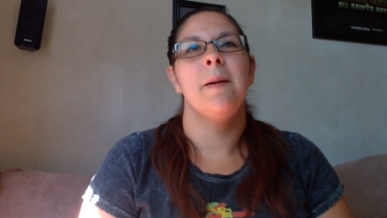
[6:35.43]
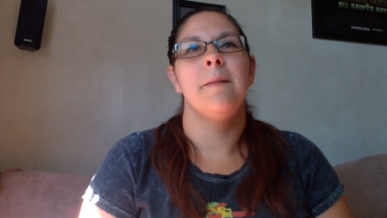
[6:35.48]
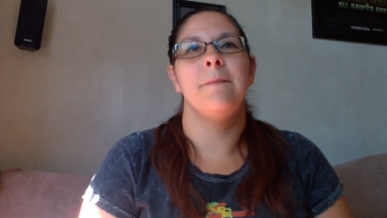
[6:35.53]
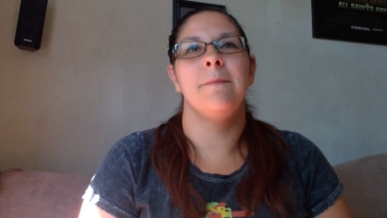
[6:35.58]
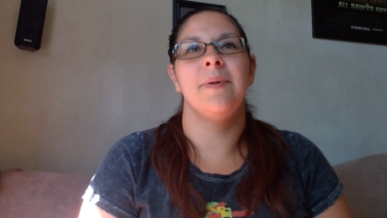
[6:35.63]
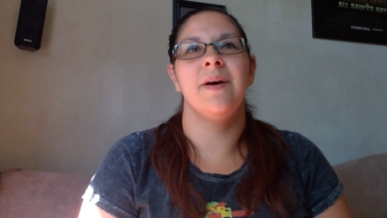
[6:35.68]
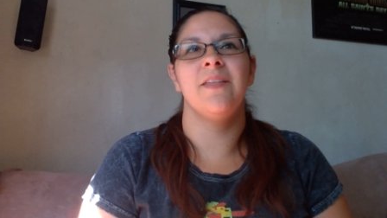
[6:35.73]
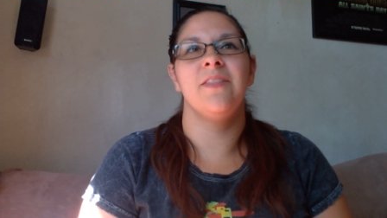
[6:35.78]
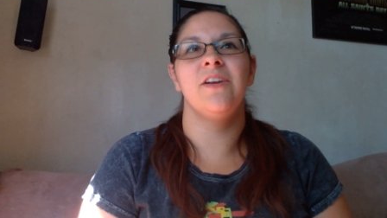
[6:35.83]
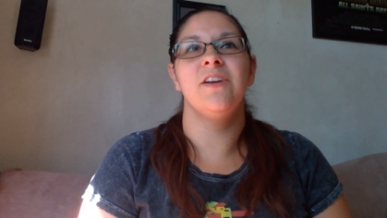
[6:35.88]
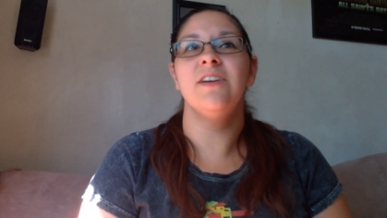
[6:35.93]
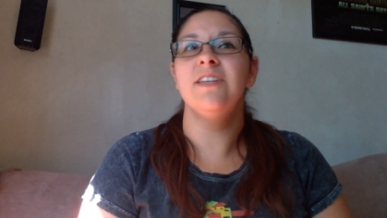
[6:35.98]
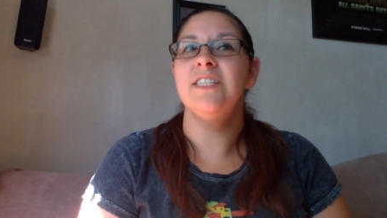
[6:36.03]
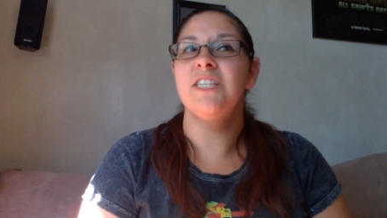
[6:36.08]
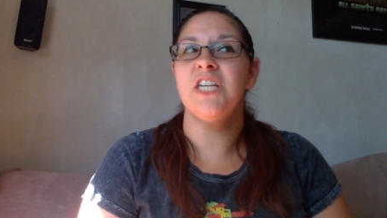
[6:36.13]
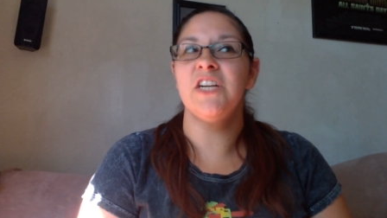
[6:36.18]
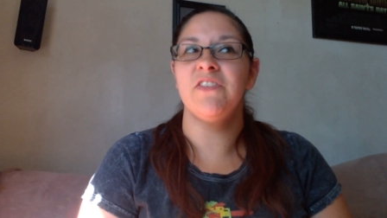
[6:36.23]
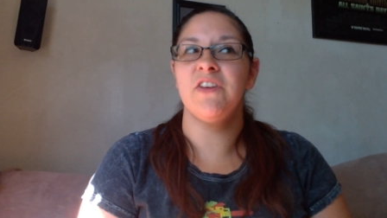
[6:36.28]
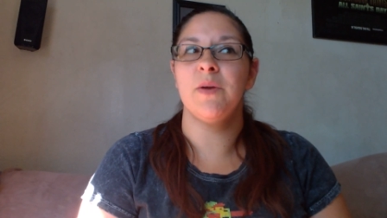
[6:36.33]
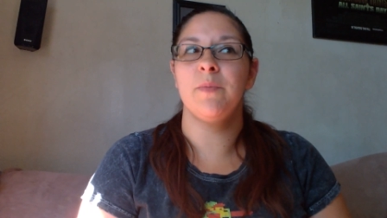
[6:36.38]
but there are
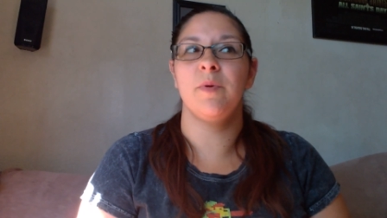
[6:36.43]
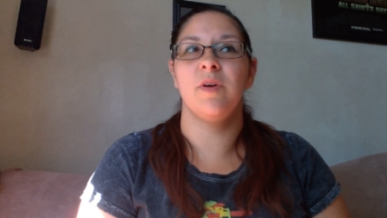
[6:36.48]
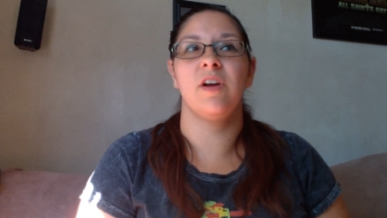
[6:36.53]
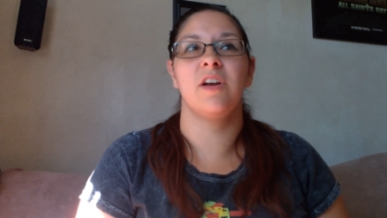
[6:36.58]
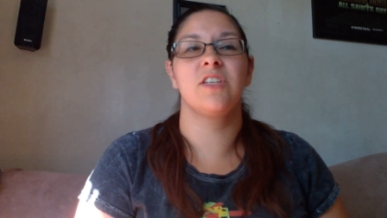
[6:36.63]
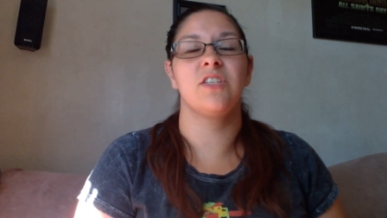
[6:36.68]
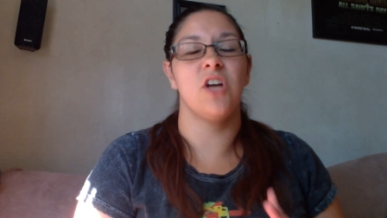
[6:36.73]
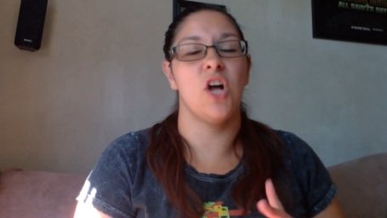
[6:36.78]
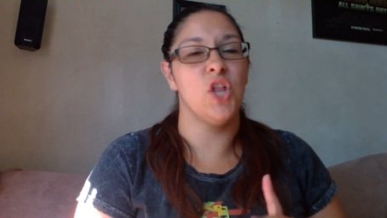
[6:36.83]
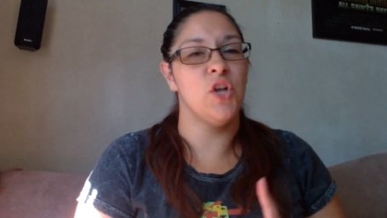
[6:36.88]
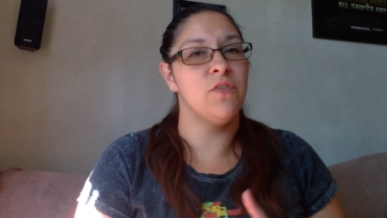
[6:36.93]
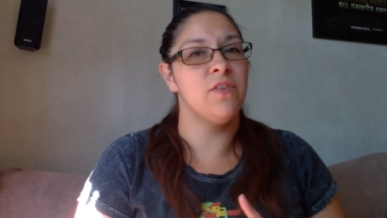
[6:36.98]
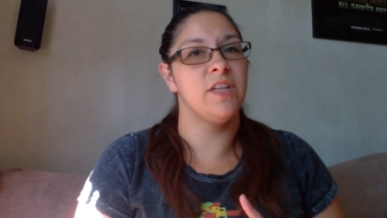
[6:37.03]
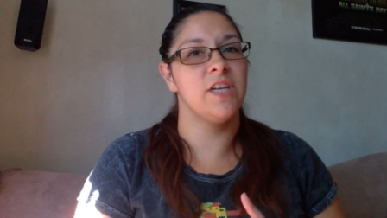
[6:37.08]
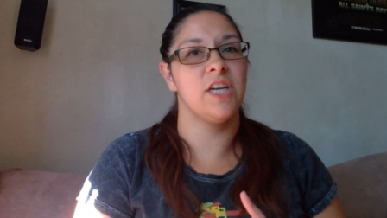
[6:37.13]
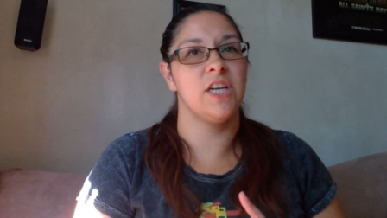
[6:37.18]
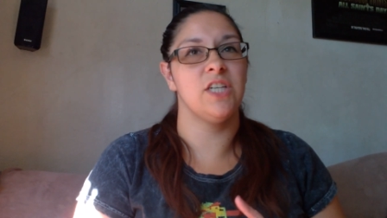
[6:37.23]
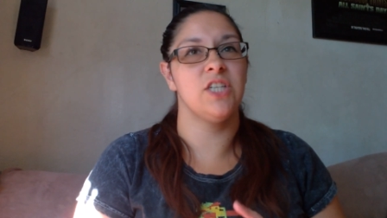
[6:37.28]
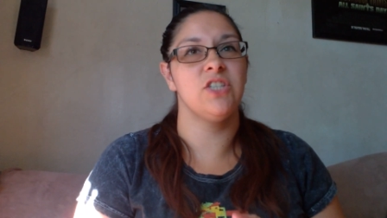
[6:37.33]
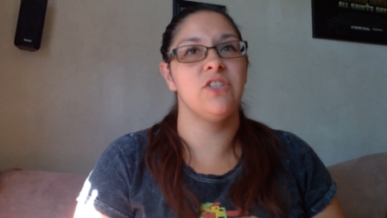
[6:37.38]
Cedar Fair parks all over
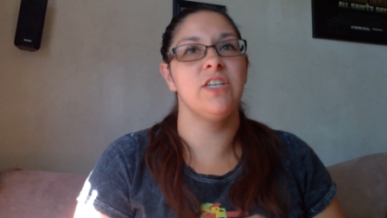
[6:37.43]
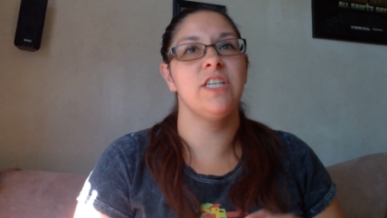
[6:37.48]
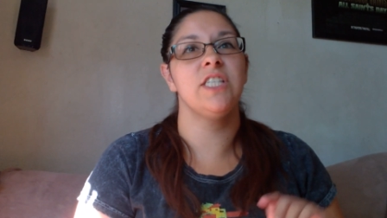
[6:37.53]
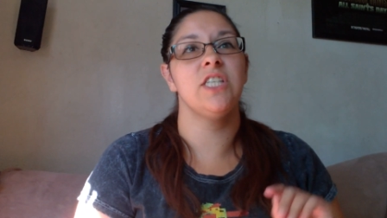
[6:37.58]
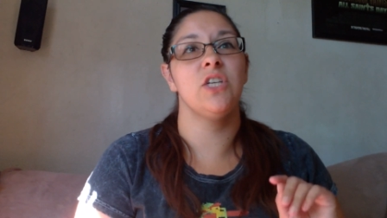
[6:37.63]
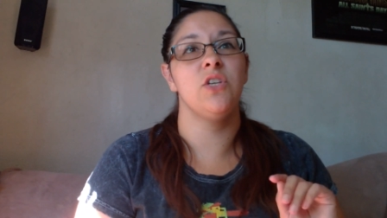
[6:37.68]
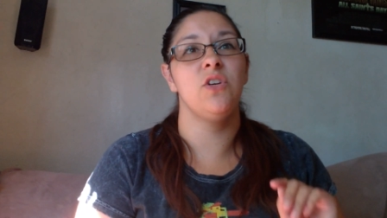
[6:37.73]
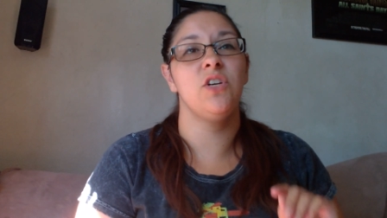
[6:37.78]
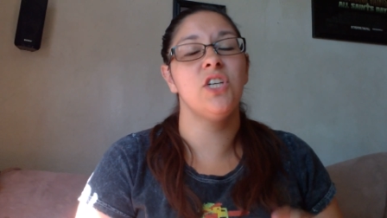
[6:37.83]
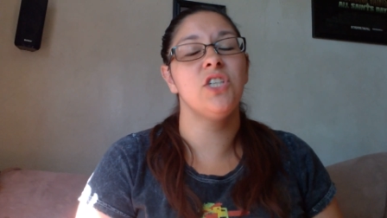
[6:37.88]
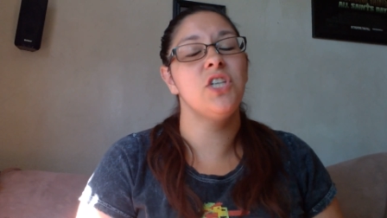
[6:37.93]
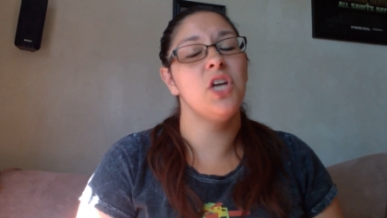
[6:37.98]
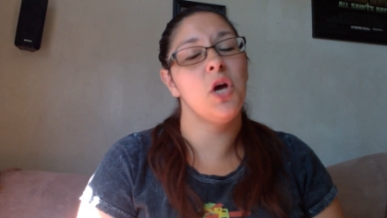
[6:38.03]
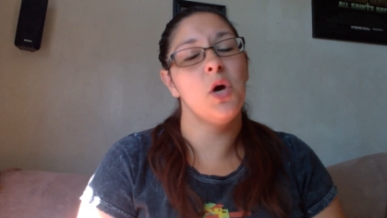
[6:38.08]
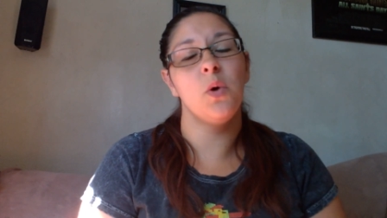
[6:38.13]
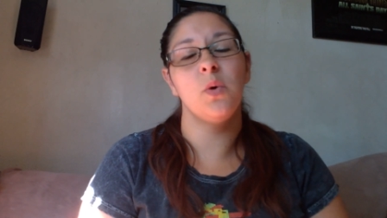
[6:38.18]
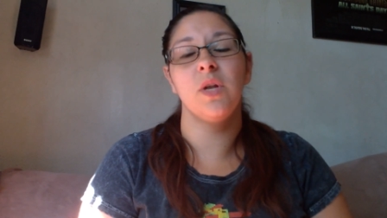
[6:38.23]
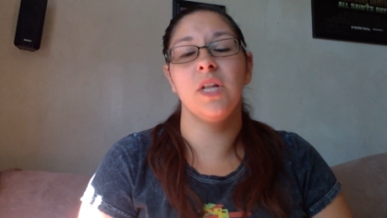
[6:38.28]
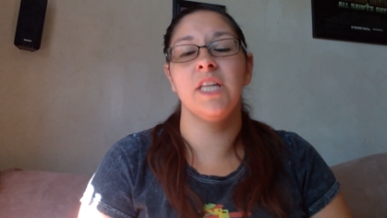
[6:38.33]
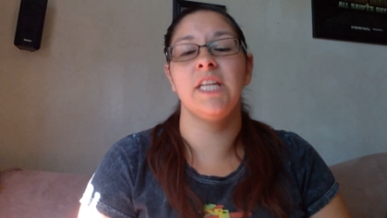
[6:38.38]
the country, so you could
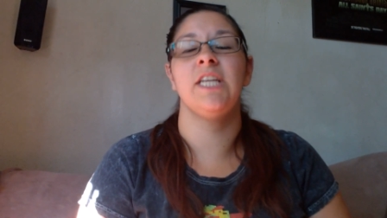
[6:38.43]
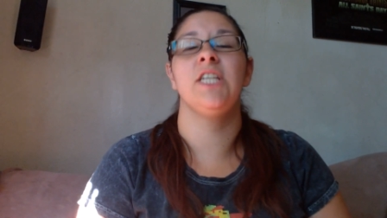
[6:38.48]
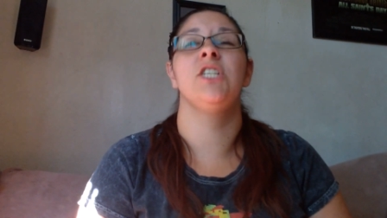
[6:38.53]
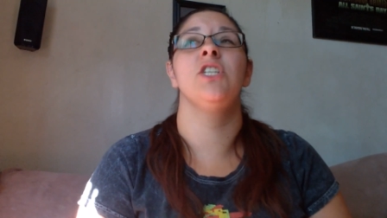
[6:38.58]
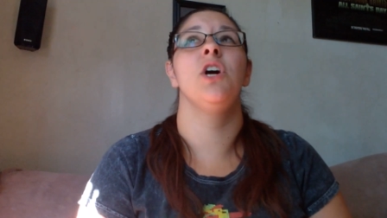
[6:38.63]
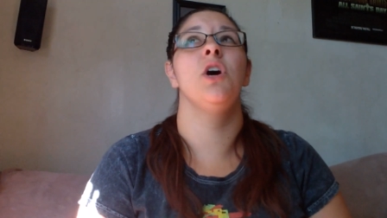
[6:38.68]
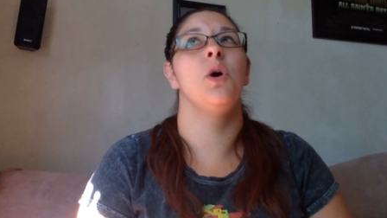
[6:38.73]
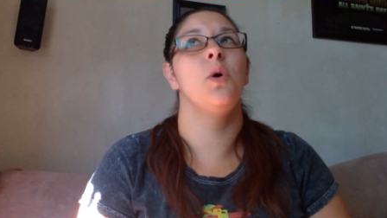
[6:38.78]
totally